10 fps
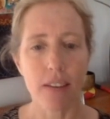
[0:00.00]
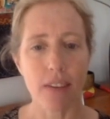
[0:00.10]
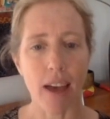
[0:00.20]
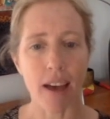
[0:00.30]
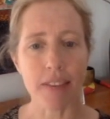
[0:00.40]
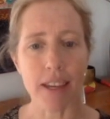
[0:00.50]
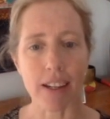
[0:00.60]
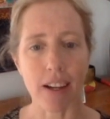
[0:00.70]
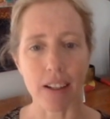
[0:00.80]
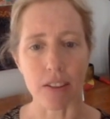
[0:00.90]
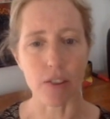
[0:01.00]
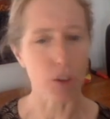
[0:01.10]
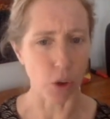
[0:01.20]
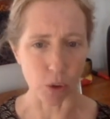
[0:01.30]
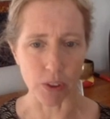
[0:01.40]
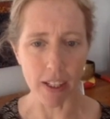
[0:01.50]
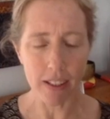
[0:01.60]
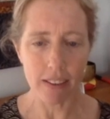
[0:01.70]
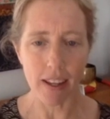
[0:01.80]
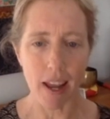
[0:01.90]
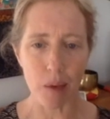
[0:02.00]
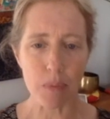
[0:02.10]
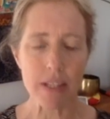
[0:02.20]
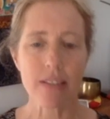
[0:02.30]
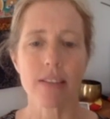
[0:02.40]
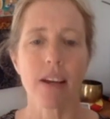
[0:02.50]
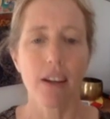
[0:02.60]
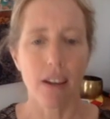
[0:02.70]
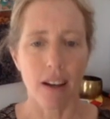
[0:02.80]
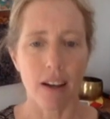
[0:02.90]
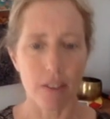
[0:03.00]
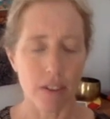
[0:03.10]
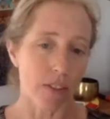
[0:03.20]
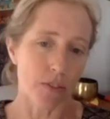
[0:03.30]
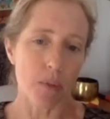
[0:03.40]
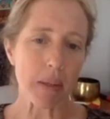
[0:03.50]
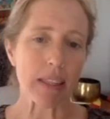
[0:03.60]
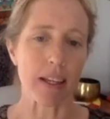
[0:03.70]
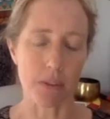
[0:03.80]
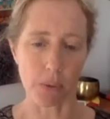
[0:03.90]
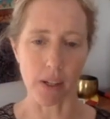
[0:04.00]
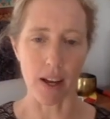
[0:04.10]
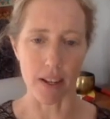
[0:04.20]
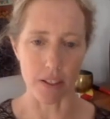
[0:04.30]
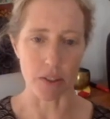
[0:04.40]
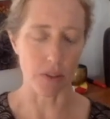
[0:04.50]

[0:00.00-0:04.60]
to have that kind of scolding that happens, because for me, that's what I do.